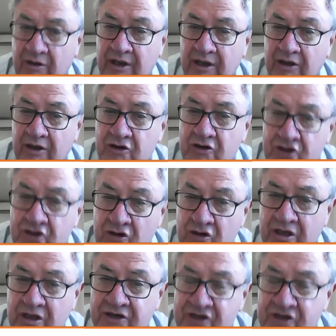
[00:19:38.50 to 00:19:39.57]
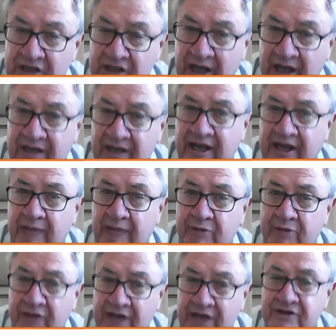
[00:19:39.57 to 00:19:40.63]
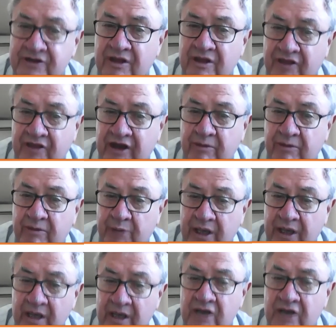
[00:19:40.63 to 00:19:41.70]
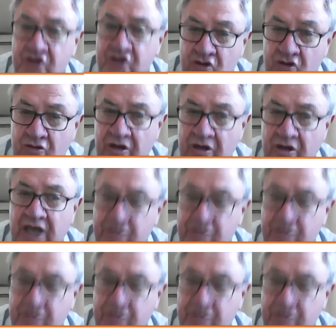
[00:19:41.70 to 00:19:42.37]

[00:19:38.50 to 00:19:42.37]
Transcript: you should start hypertension therapy as soon as